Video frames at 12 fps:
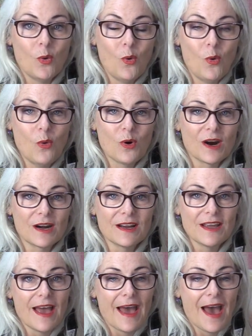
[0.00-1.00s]
or
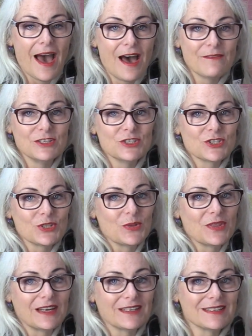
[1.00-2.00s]
have it so
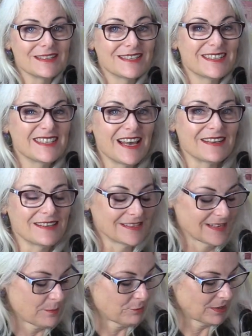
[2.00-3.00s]
that it's set
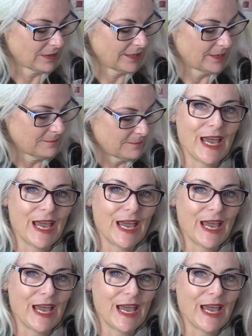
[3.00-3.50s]
separately.